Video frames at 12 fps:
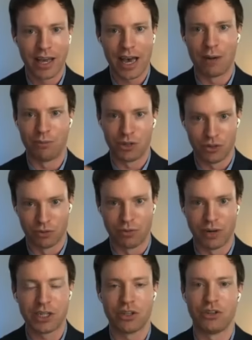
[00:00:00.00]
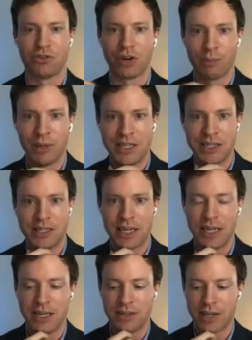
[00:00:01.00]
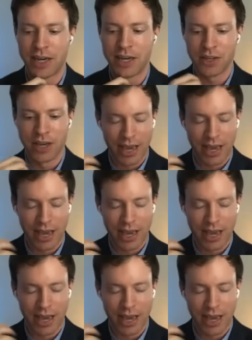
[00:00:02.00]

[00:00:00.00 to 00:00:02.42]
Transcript: to reach those recommended daily intakes.